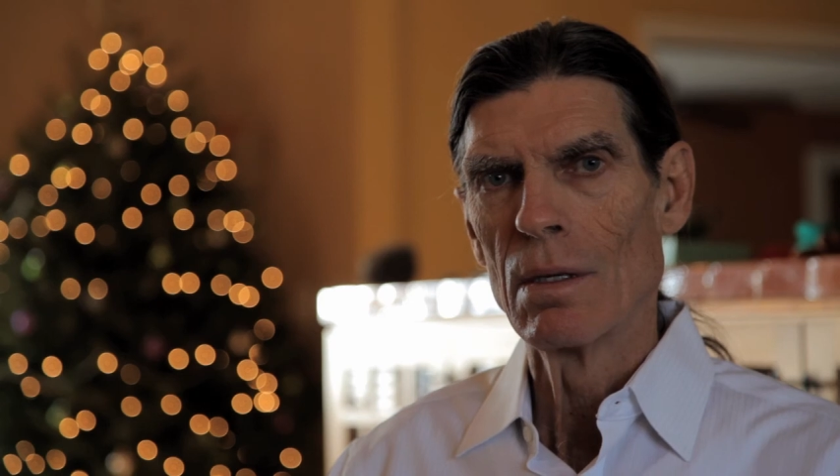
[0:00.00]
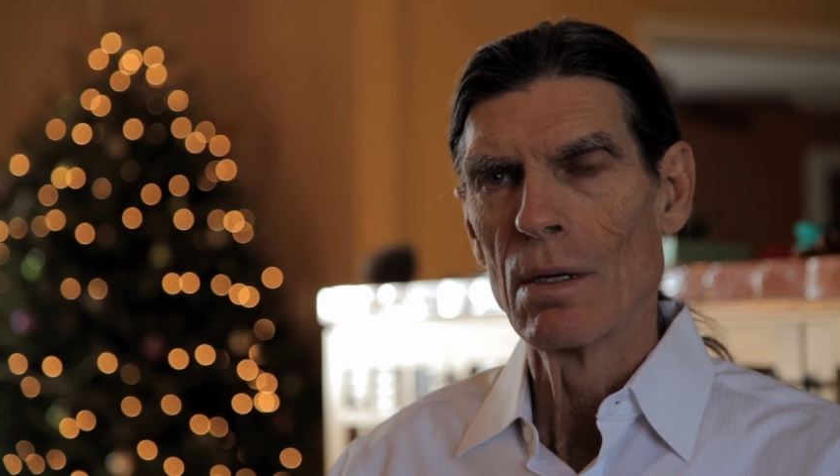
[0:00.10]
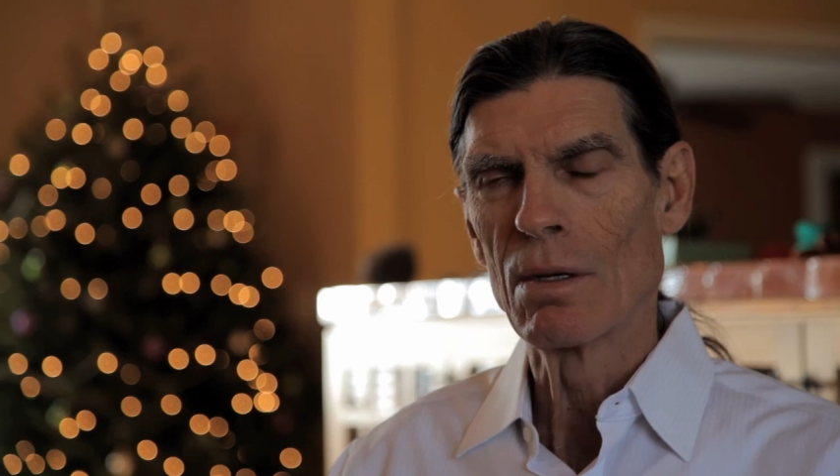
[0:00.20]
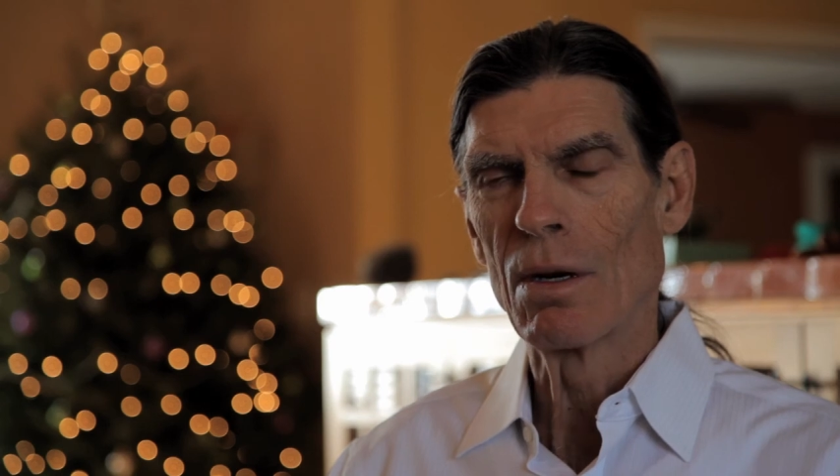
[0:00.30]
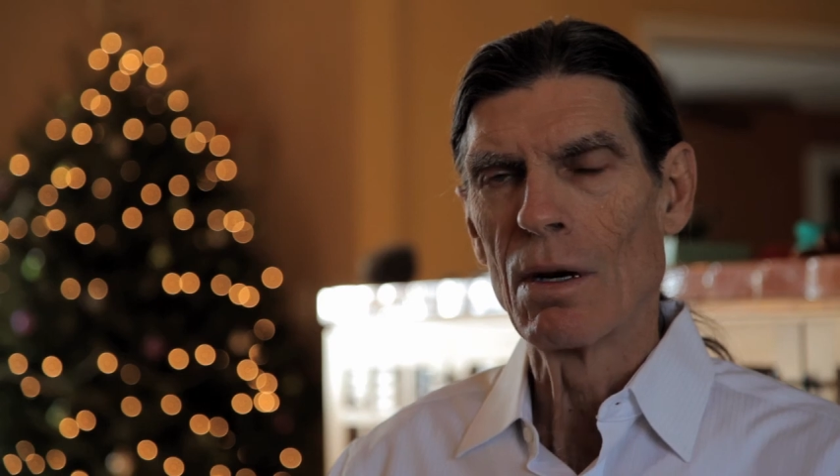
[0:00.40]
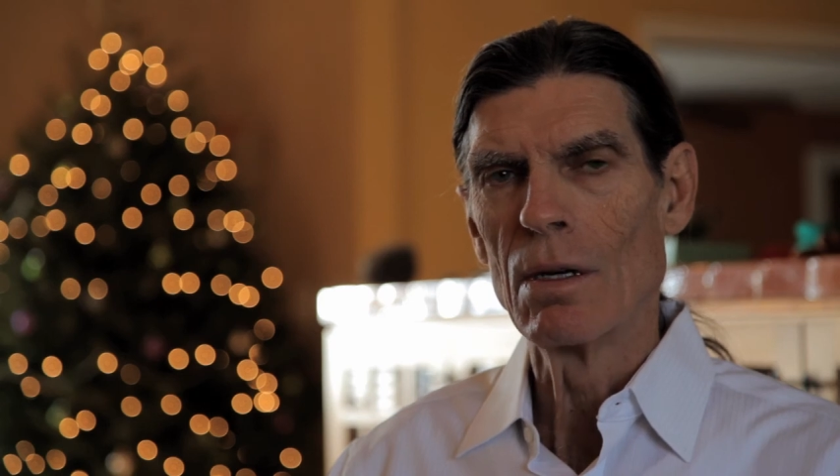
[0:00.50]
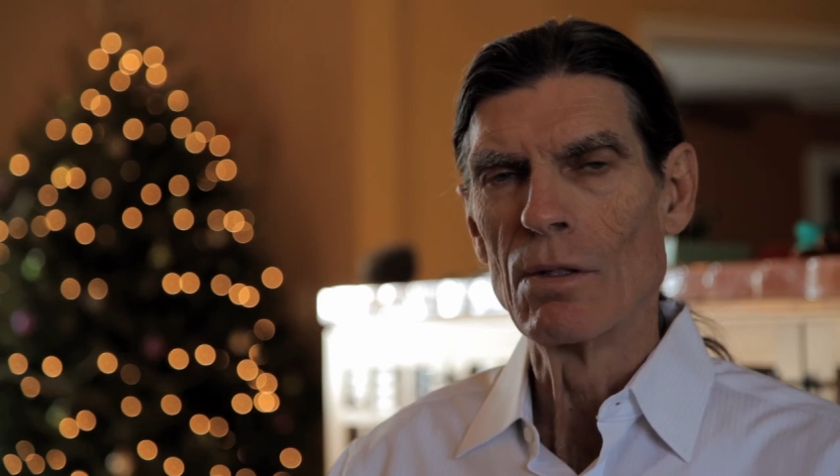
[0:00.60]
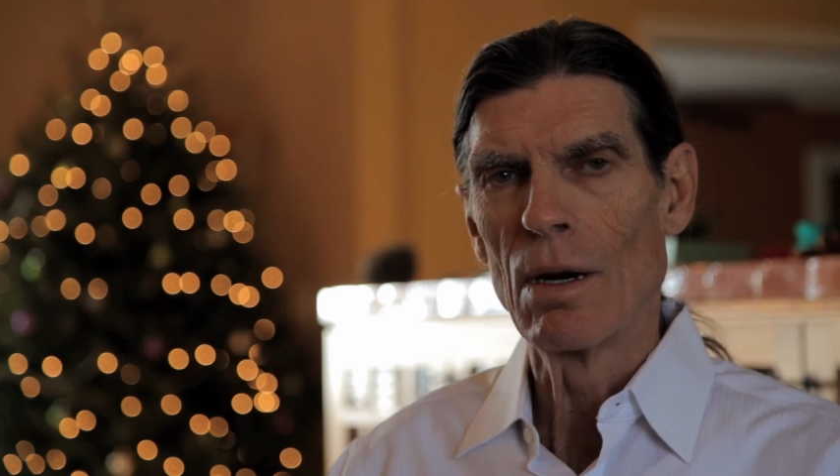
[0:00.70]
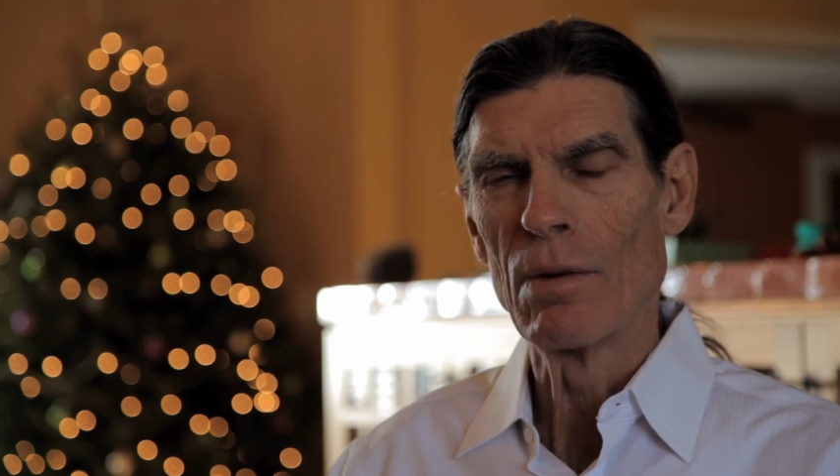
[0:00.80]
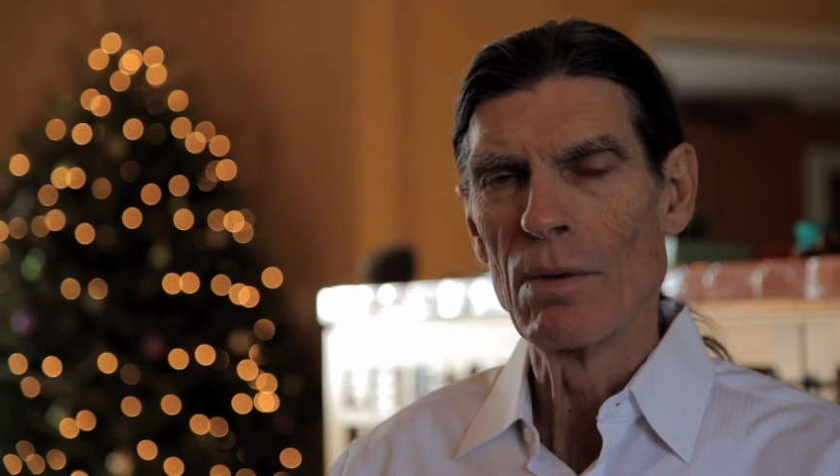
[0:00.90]
a car
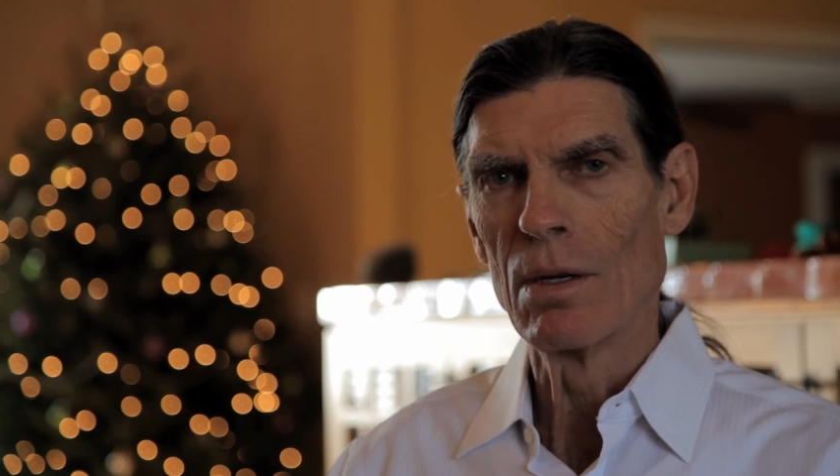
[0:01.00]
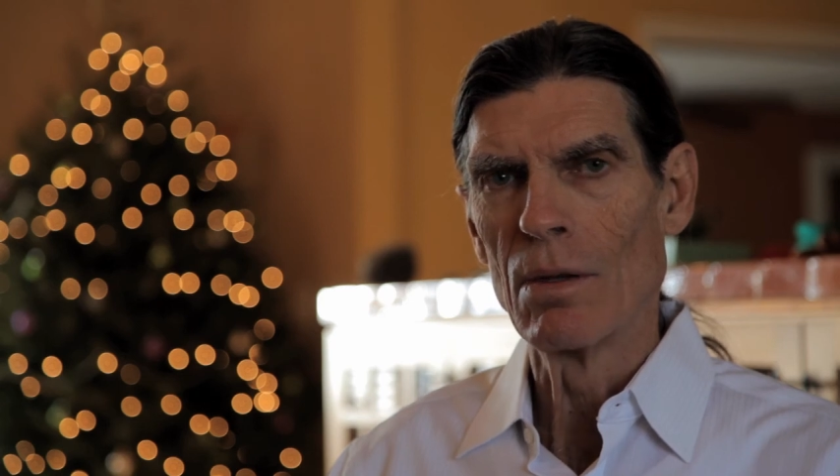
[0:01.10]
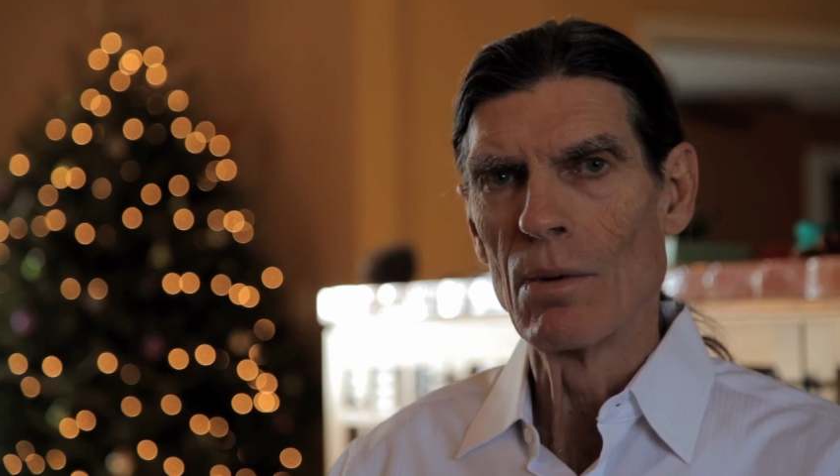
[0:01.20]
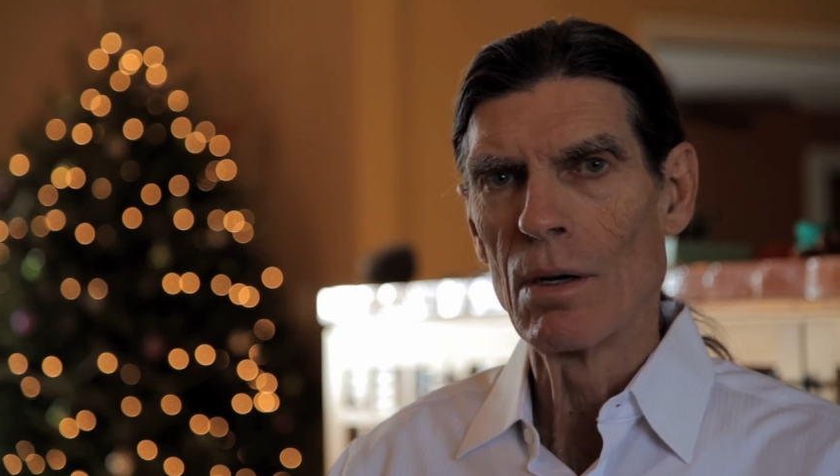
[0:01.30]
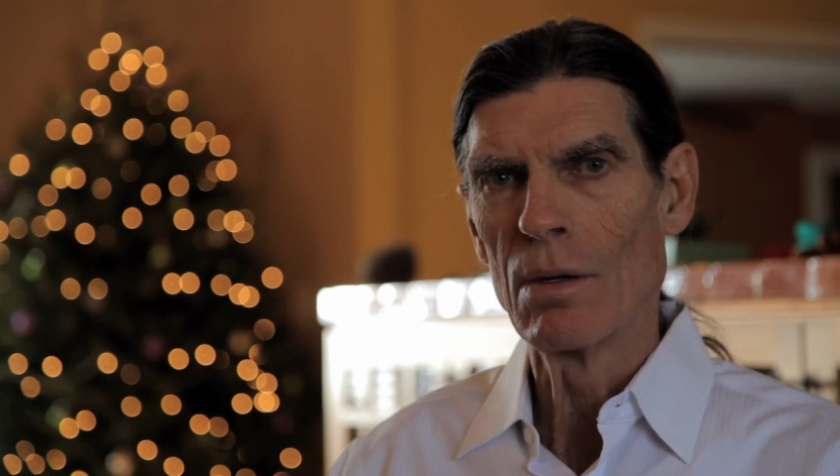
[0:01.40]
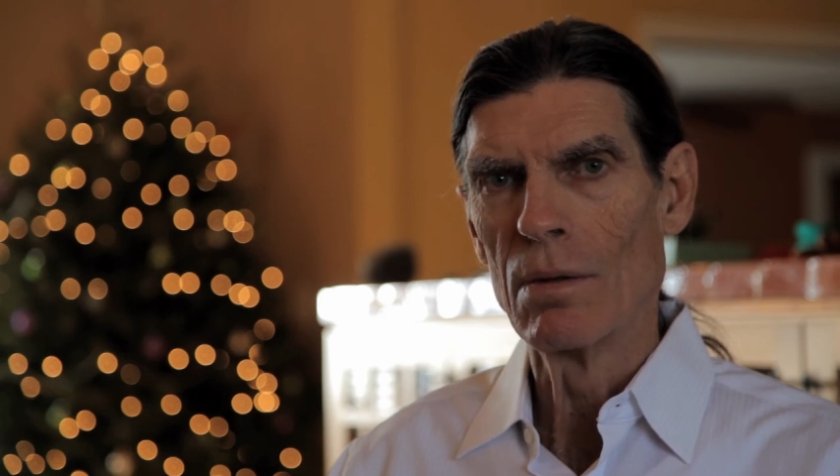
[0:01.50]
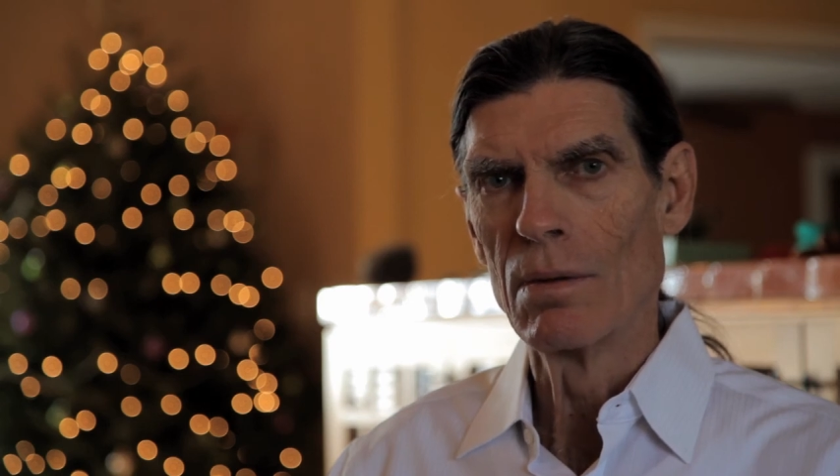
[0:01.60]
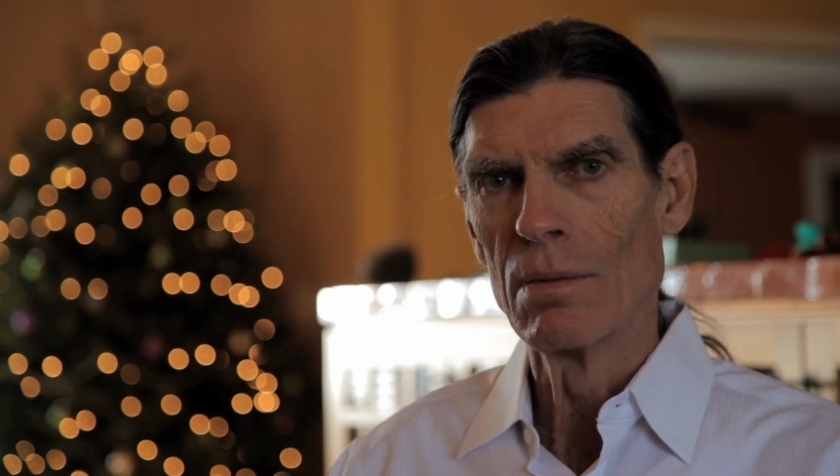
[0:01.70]
driving on the road.